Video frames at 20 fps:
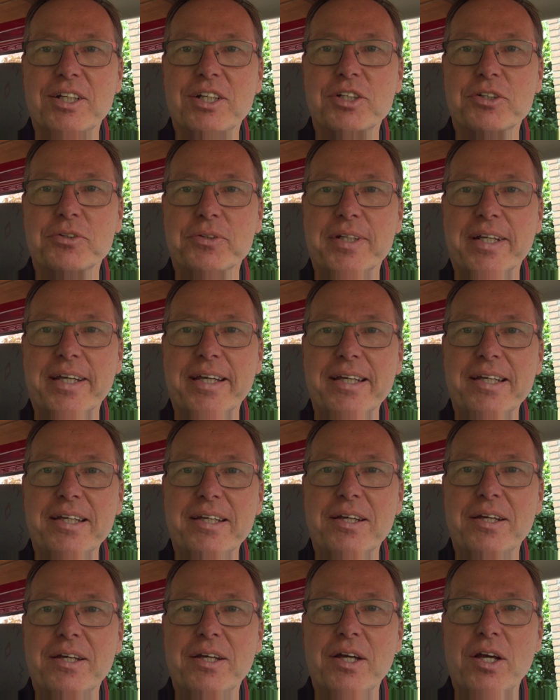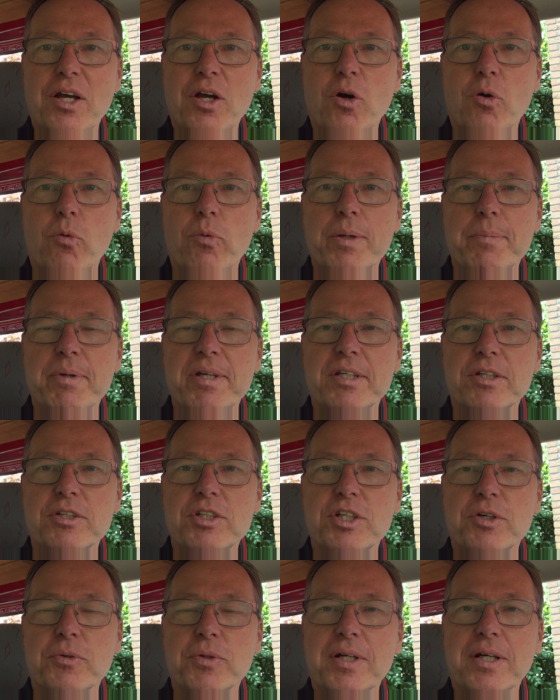Today we meet a
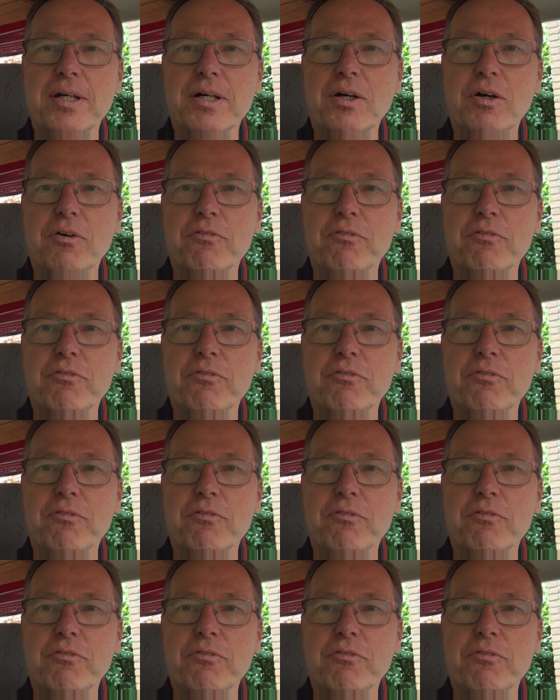tuner